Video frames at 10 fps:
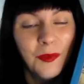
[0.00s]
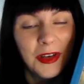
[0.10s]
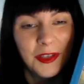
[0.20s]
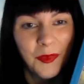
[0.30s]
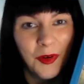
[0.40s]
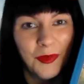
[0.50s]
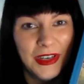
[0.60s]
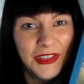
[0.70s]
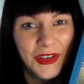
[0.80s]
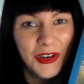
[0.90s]
much more
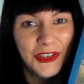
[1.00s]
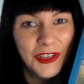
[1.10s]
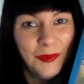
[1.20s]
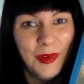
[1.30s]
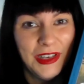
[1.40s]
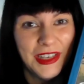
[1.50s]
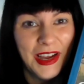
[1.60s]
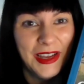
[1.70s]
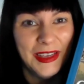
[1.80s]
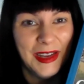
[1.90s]
research to be
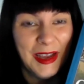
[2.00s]
done.